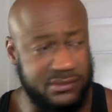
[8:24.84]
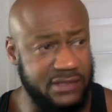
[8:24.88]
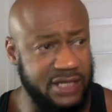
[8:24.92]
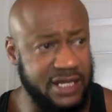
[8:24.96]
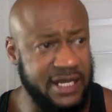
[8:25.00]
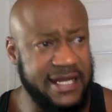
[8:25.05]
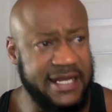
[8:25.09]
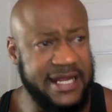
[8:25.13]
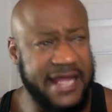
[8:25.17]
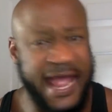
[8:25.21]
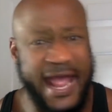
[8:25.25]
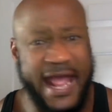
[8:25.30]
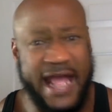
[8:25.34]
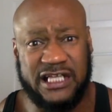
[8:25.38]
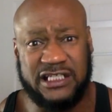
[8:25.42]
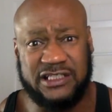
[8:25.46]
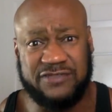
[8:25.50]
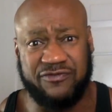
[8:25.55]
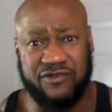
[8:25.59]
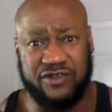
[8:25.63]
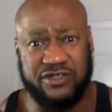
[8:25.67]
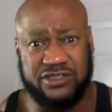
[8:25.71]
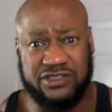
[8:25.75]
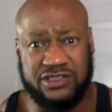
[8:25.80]
And gas
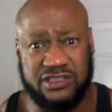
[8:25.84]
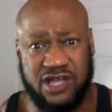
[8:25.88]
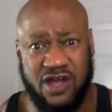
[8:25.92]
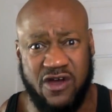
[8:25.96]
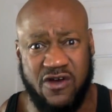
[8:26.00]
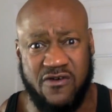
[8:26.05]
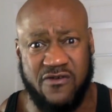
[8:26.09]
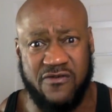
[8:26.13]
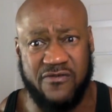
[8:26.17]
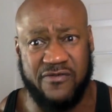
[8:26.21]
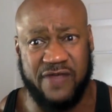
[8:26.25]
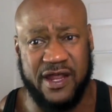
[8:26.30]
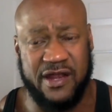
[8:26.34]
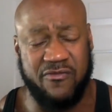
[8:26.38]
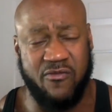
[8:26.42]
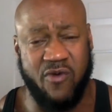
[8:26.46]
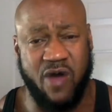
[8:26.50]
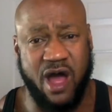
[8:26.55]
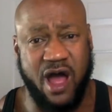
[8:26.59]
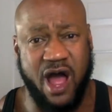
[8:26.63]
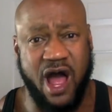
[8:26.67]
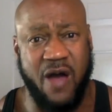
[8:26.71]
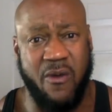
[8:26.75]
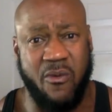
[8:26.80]
for your stove and
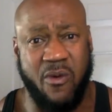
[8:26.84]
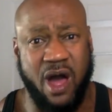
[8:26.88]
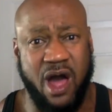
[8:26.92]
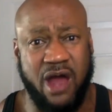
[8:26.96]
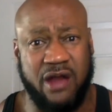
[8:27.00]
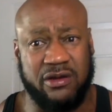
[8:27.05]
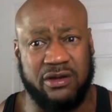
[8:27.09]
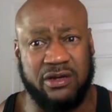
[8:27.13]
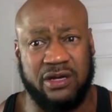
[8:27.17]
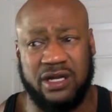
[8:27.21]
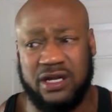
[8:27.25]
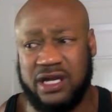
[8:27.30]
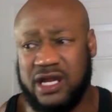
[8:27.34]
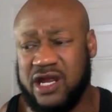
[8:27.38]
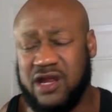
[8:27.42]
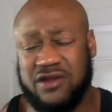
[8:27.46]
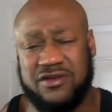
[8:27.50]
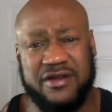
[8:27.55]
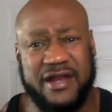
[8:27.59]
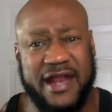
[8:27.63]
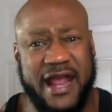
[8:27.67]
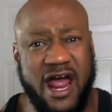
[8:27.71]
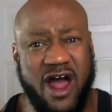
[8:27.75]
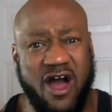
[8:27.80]
hot water. Here
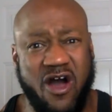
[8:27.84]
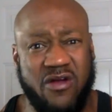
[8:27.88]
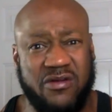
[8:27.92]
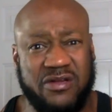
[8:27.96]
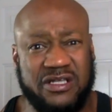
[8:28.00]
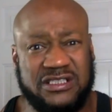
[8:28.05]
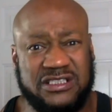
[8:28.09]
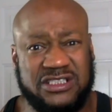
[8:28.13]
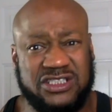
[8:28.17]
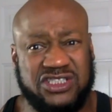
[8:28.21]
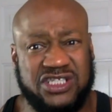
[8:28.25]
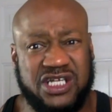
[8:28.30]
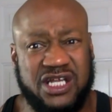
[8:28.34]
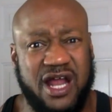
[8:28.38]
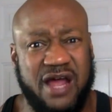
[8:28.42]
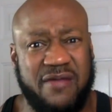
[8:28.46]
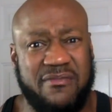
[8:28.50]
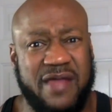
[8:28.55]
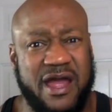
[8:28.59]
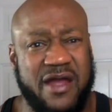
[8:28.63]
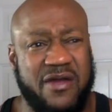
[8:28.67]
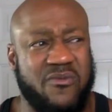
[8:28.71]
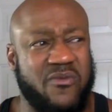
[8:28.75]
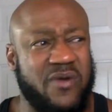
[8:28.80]
you got all this shit.
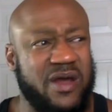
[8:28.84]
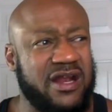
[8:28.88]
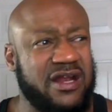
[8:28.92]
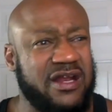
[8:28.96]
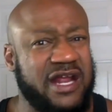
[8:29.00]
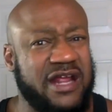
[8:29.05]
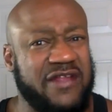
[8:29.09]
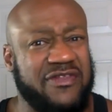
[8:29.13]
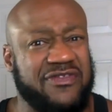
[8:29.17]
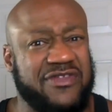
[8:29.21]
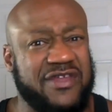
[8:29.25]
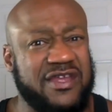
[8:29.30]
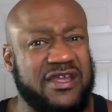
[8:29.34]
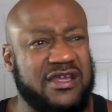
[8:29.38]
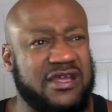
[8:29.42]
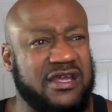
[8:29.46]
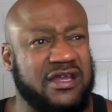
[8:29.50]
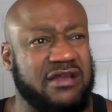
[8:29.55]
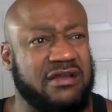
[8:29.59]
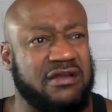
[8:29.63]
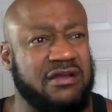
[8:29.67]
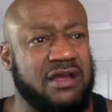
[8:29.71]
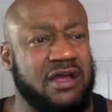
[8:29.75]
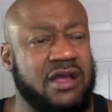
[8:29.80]
I'm like, what are they
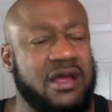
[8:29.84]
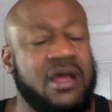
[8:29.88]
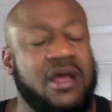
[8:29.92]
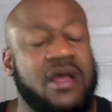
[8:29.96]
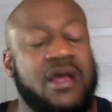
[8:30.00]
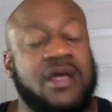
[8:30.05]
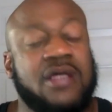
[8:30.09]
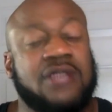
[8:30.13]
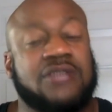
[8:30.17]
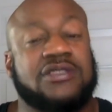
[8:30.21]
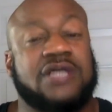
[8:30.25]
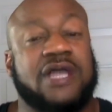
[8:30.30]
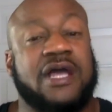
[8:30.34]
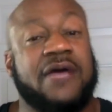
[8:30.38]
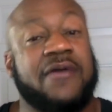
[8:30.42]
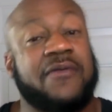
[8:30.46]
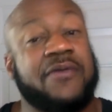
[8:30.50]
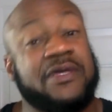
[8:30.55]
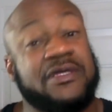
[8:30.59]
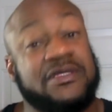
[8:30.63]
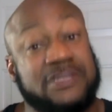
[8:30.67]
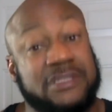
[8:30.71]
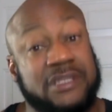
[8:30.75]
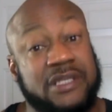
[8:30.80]
thinking? So
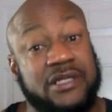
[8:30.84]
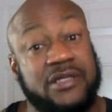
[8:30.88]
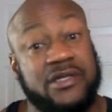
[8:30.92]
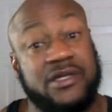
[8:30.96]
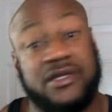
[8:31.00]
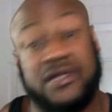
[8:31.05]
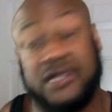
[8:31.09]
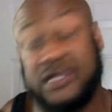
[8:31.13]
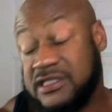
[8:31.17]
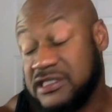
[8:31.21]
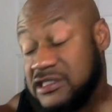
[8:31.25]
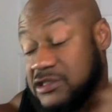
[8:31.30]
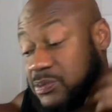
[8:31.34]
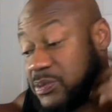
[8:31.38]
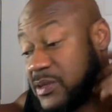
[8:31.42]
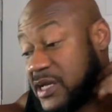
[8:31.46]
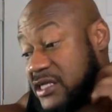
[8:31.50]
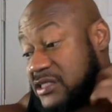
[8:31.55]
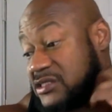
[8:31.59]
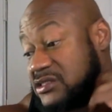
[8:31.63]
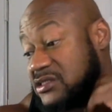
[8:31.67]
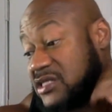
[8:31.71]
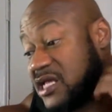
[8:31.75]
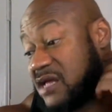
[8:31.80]
we sitting there looking at these
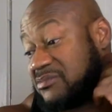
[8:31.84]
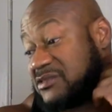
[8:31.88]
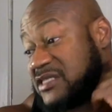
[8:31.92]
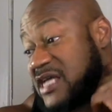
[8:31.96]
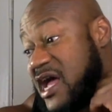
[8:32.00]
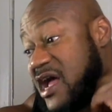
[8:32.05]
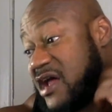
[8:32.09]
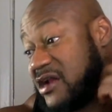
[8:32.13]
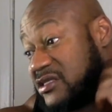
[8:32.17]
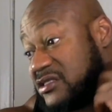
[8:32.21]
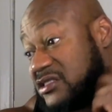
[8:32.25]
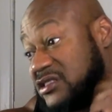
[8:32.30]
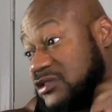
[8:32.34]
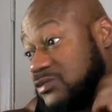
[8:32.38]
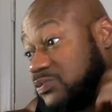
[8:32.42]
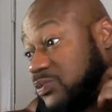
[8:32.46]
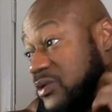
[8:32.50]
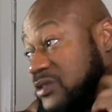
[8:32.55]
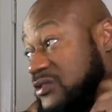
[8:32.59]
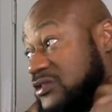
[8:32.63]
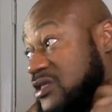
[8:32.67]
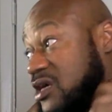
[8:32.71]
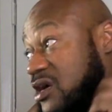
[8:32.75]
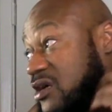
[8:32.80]
places, and I'm tired at this
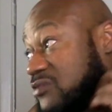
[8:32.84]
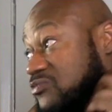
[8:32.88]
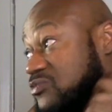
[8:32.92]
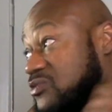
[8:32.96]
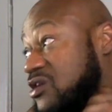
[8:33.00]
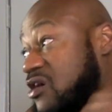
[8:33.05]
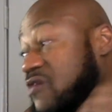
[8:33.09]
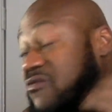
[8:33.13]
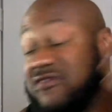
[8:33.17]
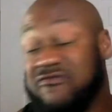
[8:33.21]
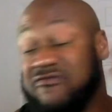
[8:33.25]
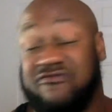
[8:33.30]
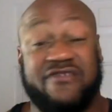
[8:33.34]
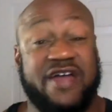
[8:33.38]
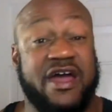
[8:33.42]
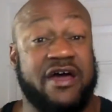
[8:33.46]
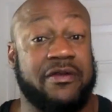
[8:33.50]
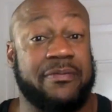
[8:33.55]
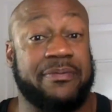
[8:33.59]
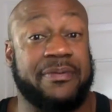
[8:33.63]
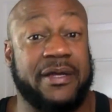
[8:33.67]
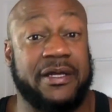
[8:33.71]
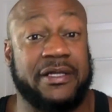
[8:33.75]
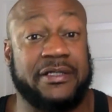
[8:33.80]
point, Jack. We already
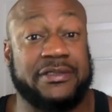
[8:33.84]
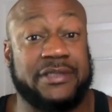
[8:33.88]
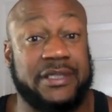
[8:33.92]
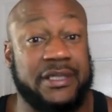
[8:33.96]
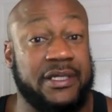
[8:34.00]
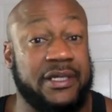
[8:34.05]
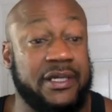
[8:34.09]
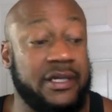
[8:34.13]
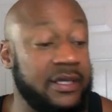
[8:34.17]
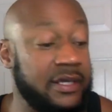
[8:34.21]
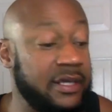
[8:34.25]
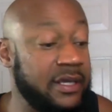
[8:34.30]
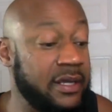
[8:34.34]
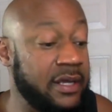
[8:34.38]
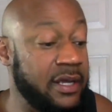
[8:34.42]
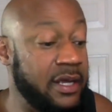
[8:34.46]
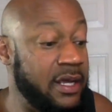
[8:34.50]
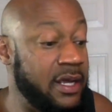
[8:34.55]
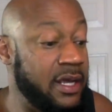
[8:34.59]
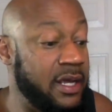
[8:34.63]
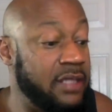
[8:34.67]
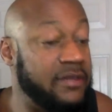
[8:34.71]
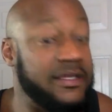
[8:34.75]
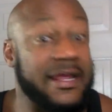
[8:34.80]
found a place
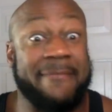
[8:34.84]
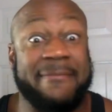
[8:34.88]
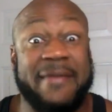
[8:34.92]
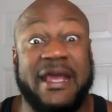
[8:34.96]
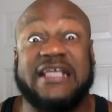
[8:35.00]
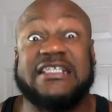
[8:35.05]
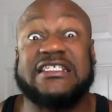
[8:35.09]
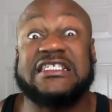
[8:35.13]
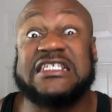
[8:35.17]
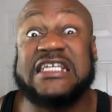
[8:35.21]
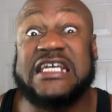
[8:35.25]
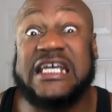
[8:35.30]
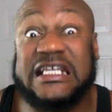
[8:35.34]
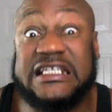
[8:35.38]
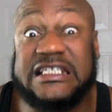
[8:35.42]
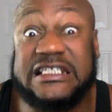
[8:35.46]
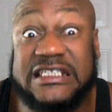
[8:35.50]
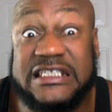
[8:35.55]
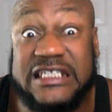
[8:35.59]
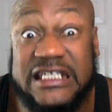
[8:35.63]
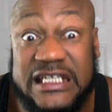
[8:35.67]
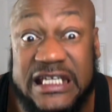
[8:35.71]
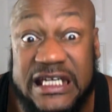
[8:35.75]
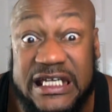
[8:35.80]
that makes
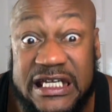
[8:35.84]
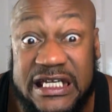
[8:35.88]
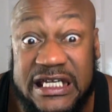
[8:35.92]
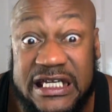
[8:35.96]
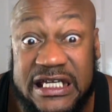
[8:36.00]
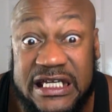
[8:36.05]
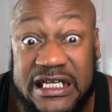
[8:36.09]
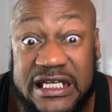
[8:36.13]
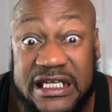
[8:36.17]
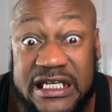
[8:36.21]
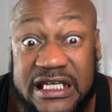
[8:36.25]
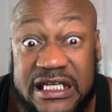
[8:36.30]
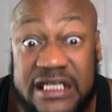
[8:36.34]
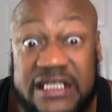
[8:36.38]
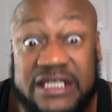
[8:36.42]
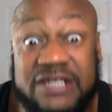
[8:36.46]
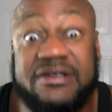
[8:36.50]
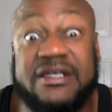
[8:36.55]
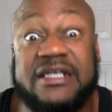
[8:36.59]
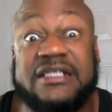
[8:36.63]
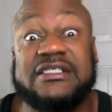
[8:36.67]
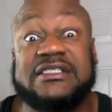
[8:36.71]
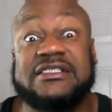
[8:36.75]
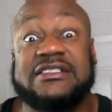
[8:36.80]
sense.
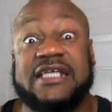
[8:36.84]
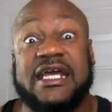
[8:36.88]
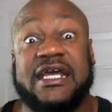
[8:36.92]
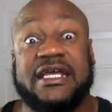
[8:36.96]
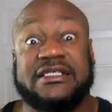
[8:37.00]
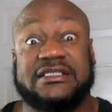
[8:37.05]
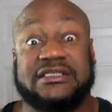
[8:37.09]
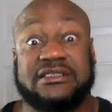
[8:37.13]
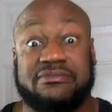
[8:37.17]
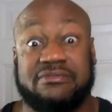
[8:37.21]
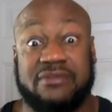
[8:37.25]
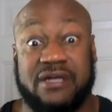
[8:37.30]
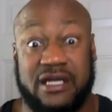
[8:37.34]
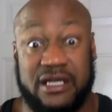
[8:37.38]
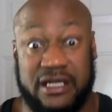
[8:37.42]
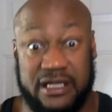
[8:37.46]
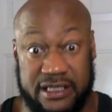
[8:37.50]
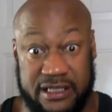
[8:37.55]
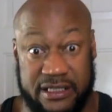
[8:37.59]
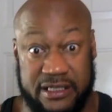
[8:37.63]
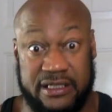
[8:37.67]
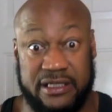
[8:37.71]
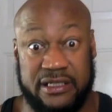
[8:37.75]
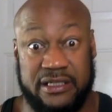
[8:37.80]
You get to save some
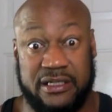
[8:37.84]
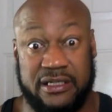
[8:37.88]
money.